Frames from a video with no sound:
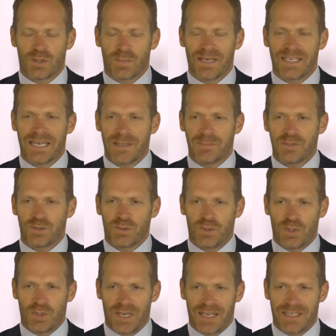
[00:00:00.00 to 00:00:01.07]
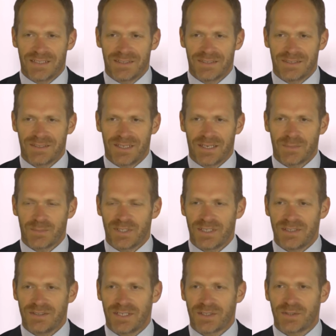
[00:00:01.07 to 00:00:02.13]
My name is Udo KLEINITZ. I'm
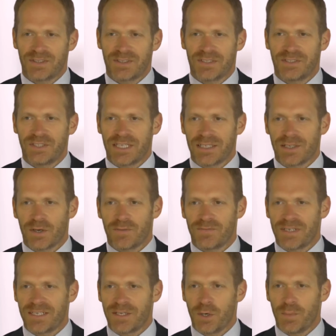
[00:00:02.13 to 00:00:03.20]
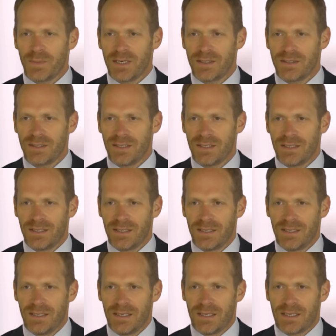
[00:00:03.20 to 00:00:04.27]
the Secretary General of ICOMIA.
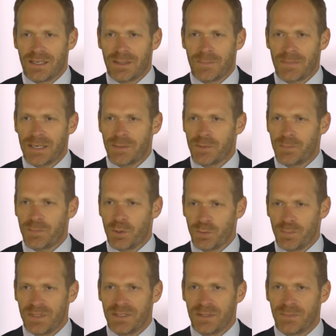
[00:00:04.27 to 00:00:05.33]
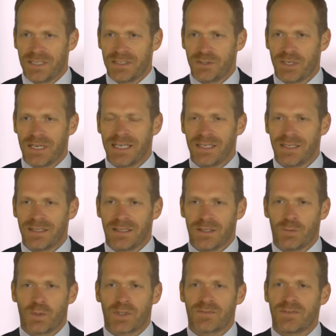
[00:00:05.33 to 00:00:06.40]
I'm a boat builder by training.
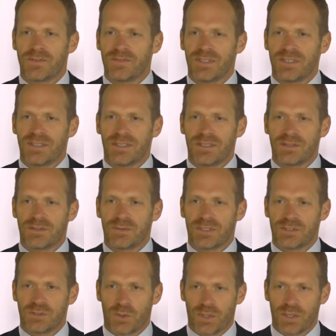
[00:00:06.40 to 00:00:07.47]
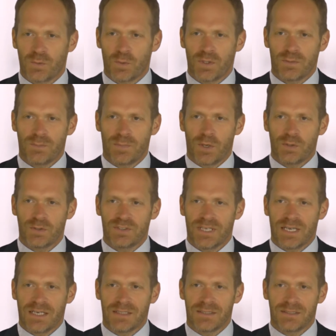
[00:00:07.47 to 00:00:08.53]
I worked 15 years restoring wooden
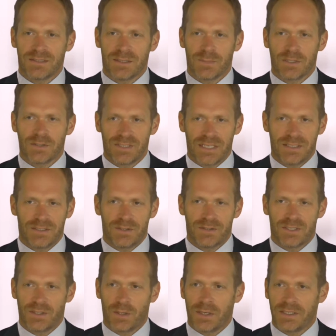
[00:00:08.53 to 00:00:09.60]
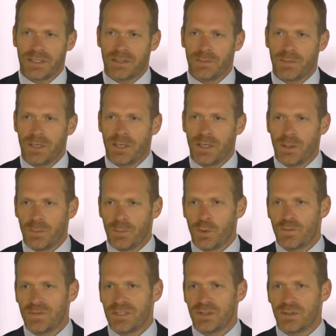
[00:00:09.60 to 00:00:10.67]
boats, and about 10 years ago I
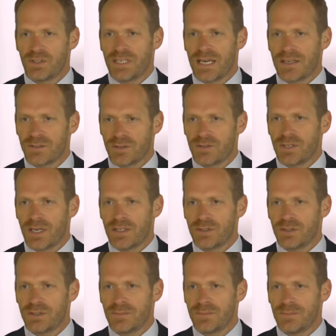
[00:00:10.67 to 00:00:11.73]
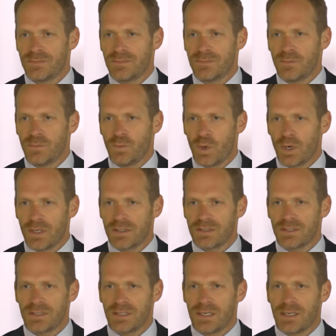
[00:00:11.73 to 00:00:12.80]
moved into the association world.